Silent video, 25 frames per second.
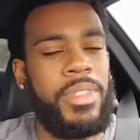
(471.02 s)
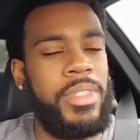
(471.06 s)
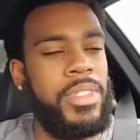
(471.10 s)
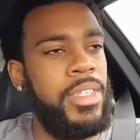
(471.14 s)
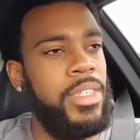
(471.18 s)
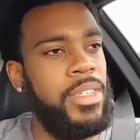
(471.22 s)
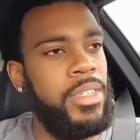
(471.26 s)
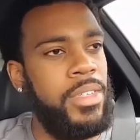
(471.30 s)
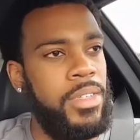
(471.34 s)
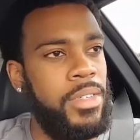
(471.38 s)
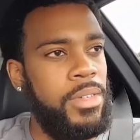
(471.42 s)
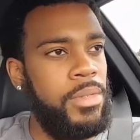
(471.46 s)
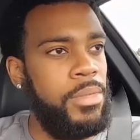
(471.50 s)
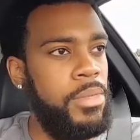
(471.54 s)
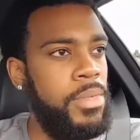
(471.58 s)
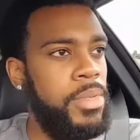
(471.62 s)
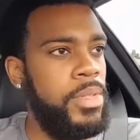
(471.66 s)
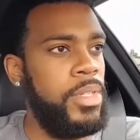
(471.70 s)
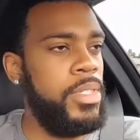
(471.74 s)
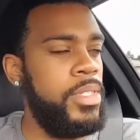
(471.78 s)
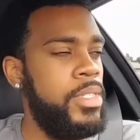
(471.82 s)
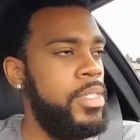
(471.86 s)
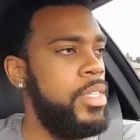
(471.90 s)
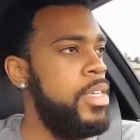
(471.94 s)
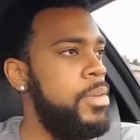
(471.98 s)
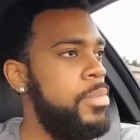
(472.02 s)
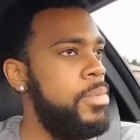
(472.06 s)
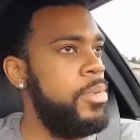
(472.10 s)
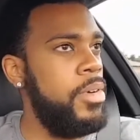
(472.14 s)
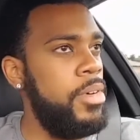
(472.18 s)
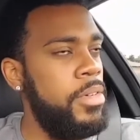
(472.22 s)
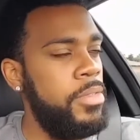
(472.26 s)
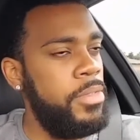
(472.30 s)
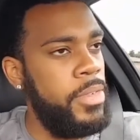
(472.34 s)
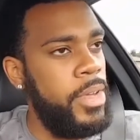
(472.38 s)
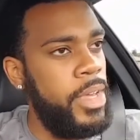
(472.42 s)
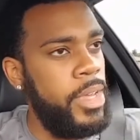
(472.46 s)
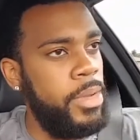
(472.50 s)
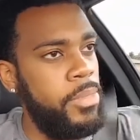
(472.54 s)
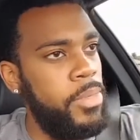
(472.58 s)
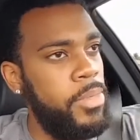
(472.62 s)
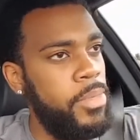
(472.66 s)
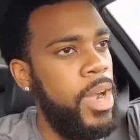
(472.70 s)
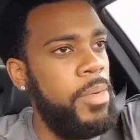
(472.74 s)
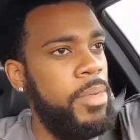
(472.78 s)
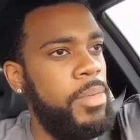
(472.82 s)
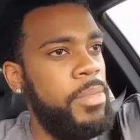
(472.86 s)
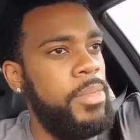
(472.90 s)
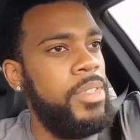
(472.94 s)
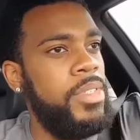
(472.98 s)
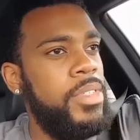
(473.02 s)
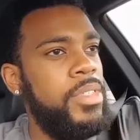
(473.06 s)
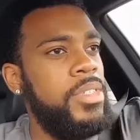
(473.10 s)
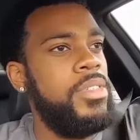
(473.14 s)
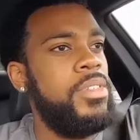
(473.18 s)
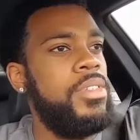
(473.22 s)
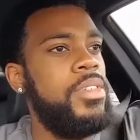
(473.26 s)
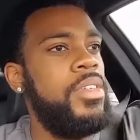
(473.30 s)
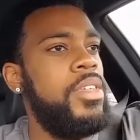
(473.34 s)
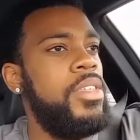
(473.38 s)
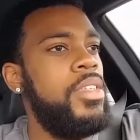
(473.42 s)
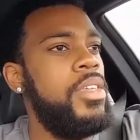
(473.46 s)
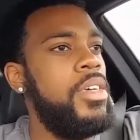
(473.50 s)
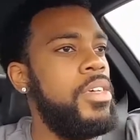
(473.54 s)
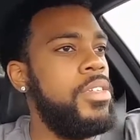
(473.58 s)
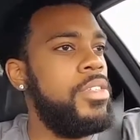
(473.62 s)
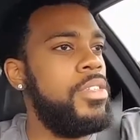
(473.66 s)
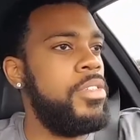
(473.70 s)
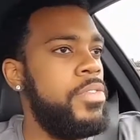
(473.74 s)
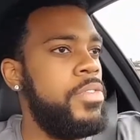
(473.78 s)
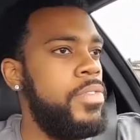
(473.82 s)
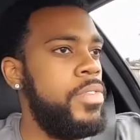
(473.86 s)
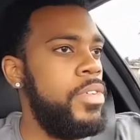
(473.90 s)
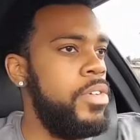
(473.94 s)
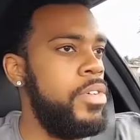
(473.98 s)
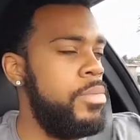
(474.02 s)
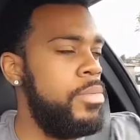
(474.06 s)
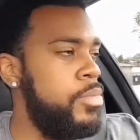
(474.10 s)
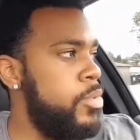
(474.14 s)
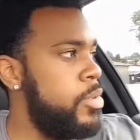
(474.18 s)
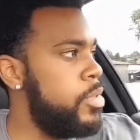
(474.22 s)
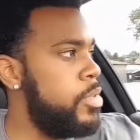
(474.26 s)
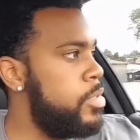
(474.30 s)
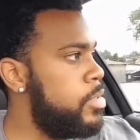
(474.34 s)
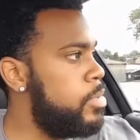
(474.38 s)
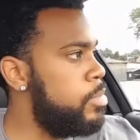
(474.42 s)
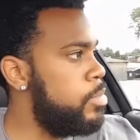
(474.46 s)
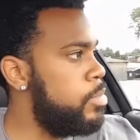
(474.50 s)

placebo effect probably, but it does feel more smoother.